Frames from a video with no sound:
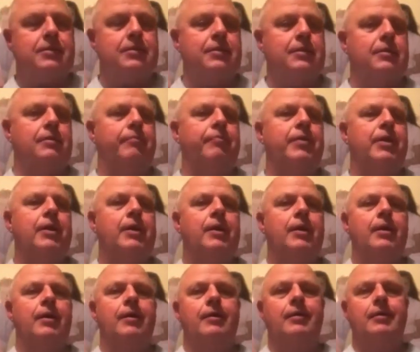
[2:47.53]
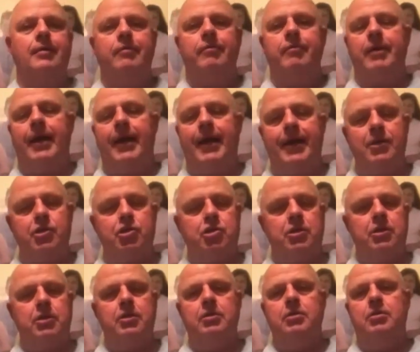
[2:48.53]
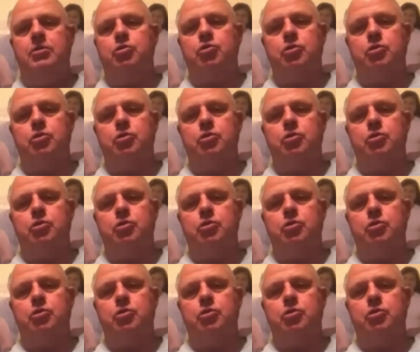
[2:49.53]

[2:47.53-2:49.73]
the eye shields, the